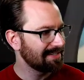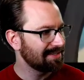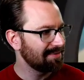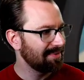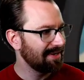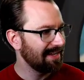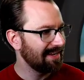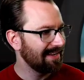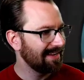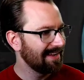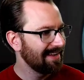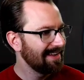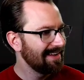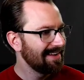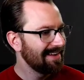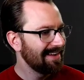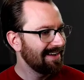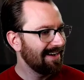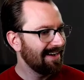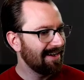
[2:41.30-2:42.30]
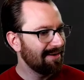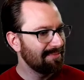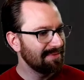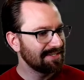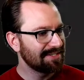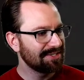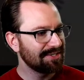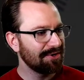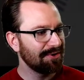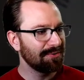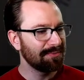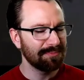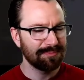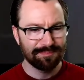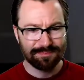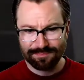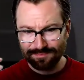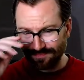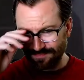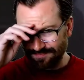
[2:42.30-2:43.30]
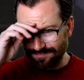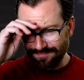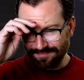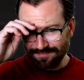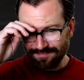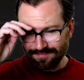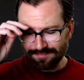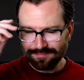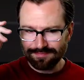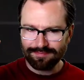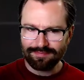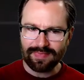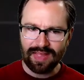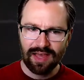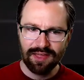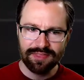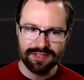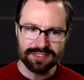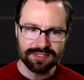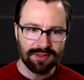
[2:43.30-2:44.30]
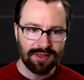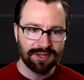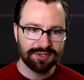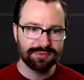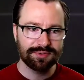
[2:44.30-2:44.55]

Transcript: to the beginning. Um, so, uh, this launch